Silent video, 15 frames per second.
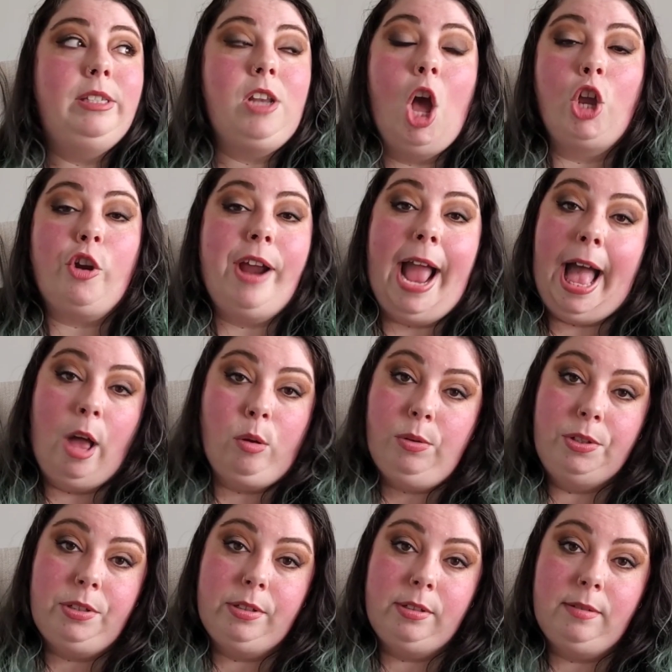It's not your
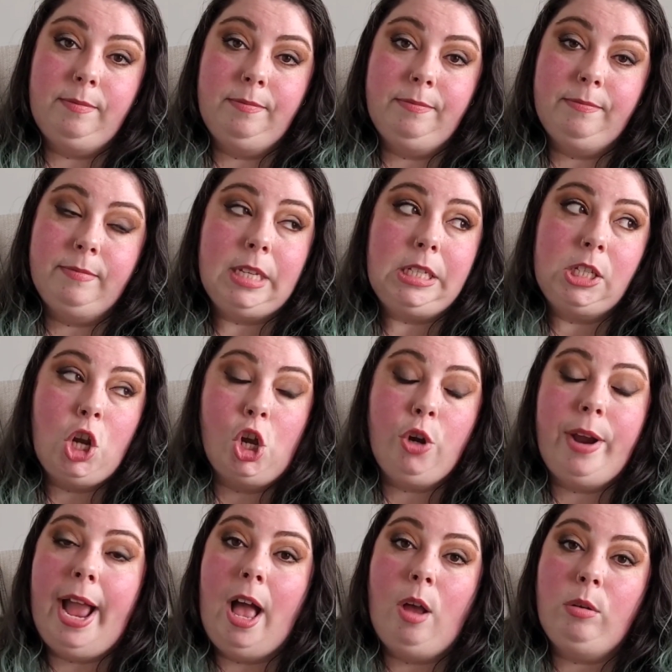house. It's not
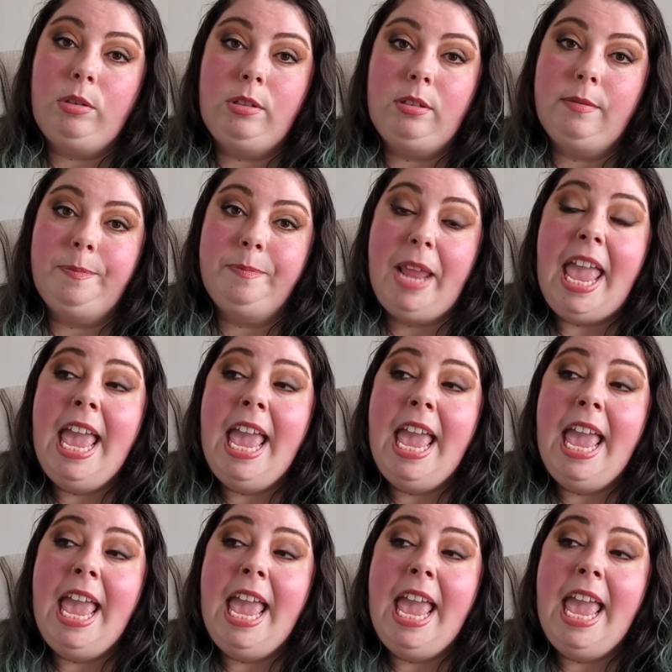your house.